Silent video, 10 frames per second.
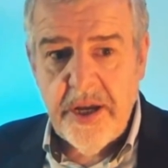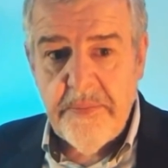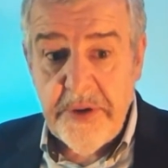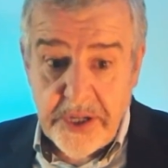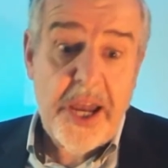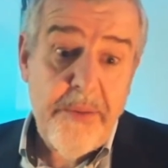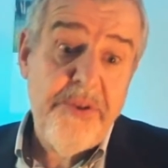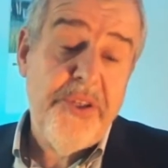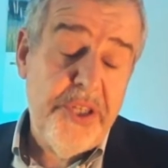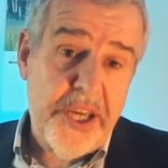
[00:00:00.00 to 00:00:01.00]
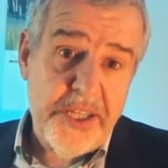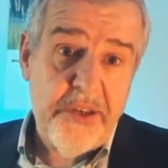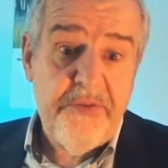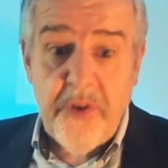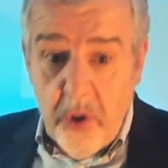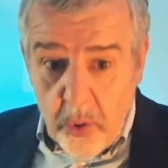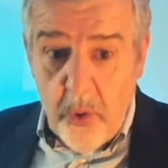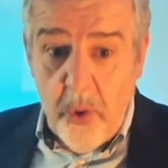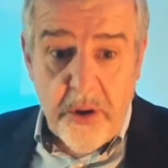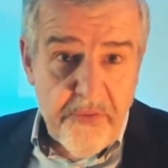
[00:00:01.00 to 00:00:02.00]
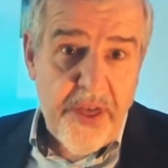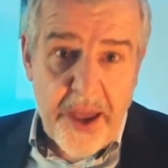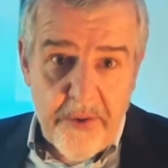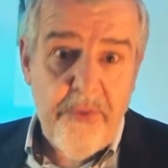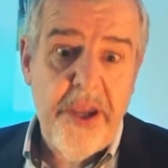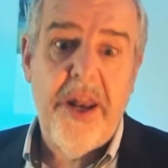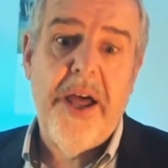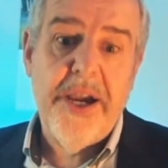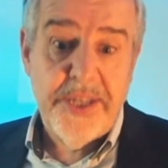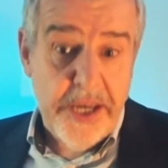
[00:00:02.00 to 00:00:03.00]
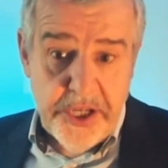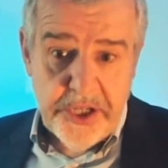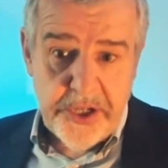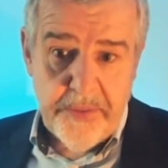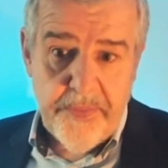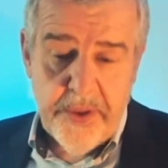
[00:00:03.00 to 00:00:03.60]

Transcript: because I would suggest that for all of that realization,